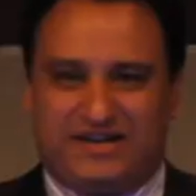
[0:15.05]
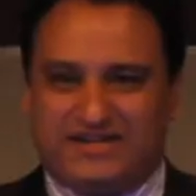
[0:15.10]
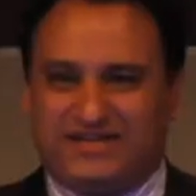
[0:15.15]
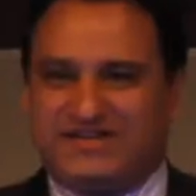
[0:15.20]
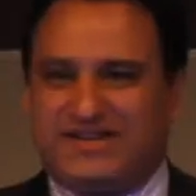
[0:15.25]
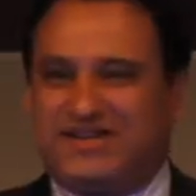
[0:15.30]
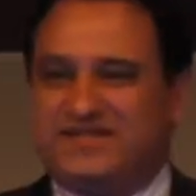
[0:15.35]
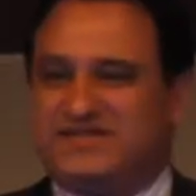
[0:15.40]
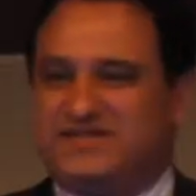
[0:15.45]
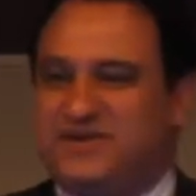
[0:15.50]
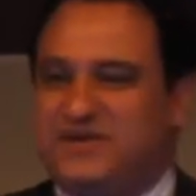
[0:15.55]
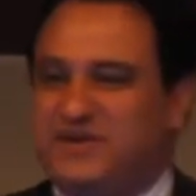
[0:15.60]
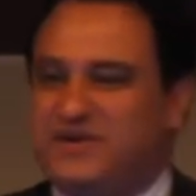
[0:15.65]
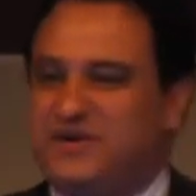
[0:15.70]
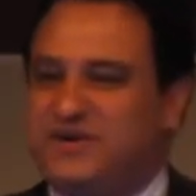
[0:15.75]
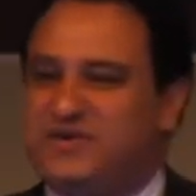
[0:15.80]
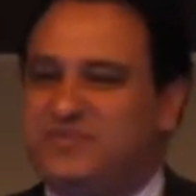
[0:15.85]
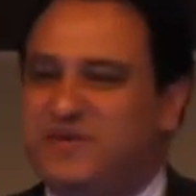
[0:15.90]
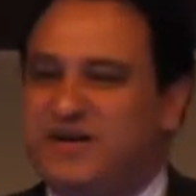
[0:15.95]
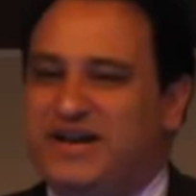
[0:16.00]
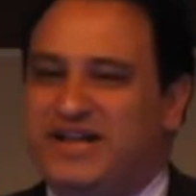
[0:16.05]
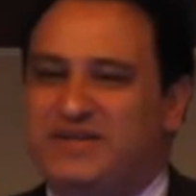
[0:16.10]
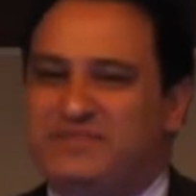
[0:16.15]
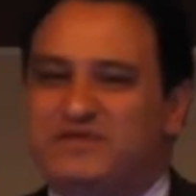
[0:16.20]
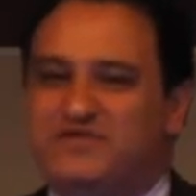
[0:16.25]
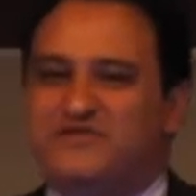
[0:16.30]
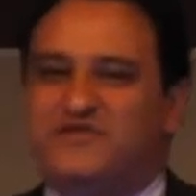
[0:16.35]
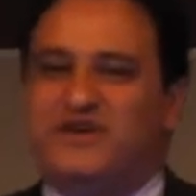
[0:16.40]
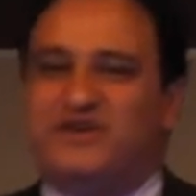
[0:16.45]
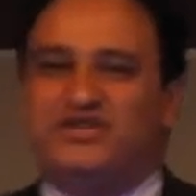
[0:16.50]
As you heard, my
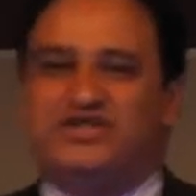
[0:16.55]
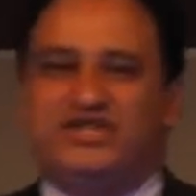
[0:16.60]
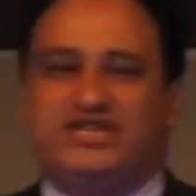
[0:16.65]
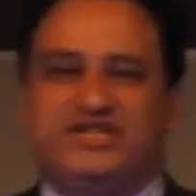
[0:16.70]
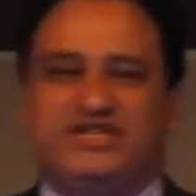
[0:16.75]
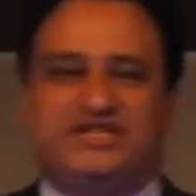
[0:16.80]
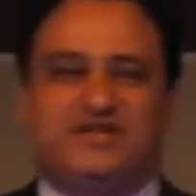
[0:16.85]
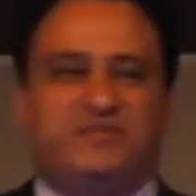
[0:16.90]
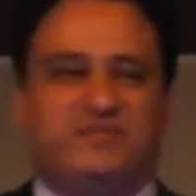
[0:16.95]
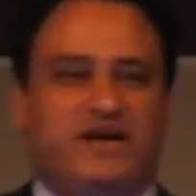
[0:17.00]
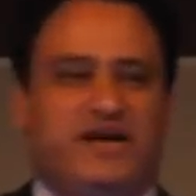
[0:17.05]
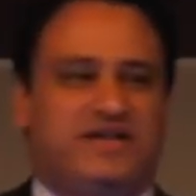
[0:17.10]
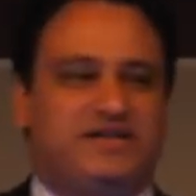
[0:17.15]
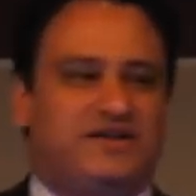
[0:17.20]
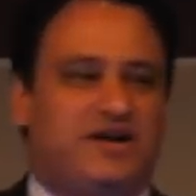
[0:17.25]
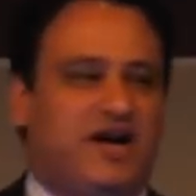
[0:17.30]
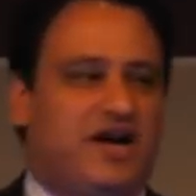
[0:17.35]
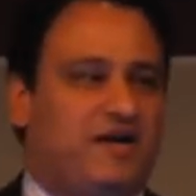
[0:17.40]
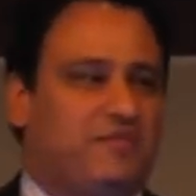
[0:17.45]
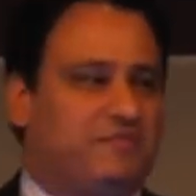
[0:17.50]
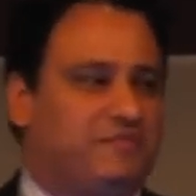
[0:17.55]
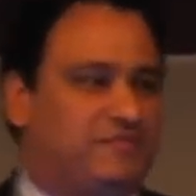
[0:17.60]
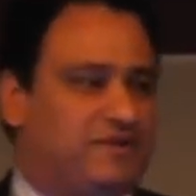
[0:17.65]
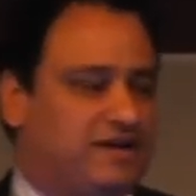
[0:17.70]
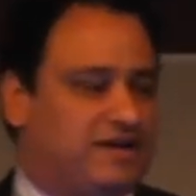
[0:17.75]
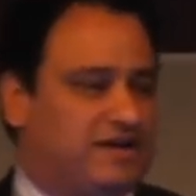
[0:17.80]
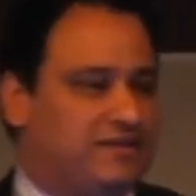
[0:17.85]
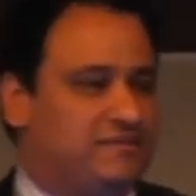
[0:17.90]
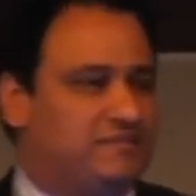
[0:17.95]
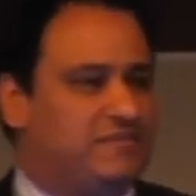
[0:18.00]
name is Farshid Sabat. I'm
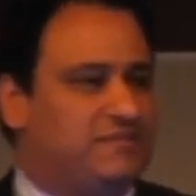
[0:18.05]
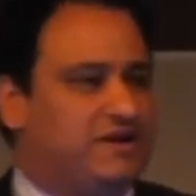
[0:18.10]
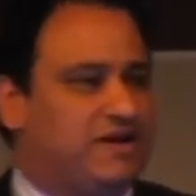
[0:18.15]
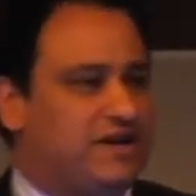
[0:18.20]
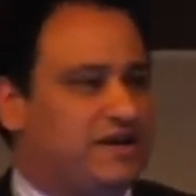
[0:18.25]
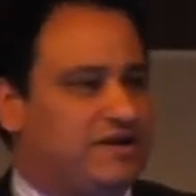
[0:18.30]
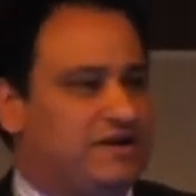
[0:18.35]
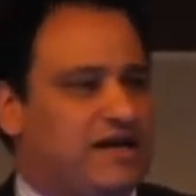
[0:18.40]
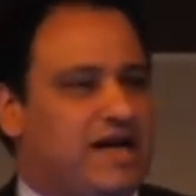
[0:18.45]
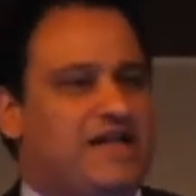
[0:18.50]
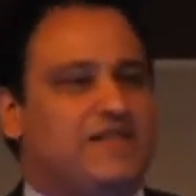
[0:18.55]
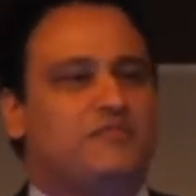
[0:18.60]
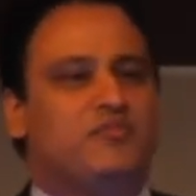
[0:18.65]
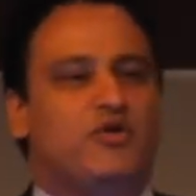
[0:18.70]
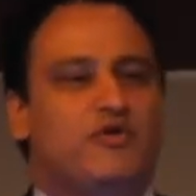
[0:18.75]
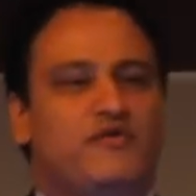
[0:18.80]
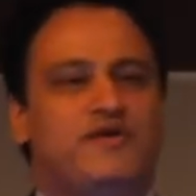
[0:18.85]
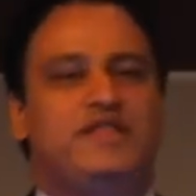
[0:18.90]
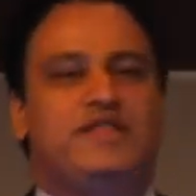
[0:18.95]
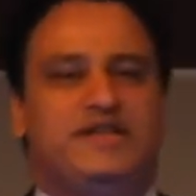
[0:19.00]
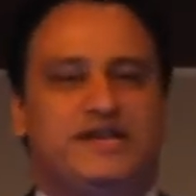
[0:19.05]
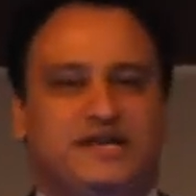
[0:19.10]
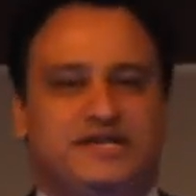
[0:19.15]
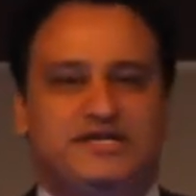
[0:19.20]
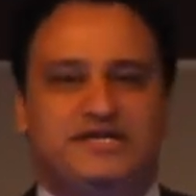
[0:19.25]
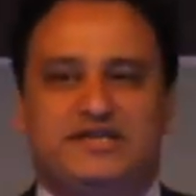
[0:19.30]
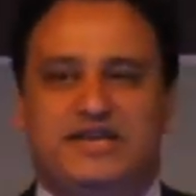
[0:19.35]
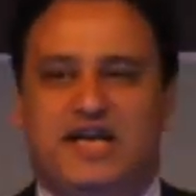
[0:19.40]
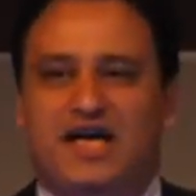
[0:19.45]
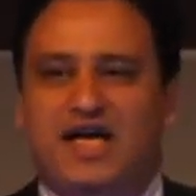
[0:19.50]
at
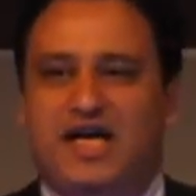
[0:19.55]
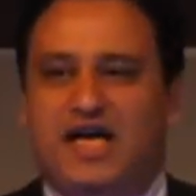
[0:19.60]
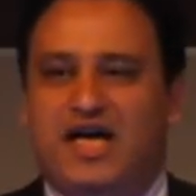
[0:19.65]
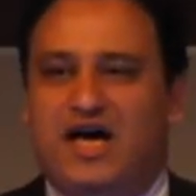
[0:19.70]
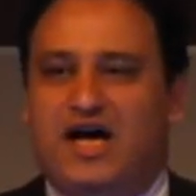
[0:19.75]
Movidius.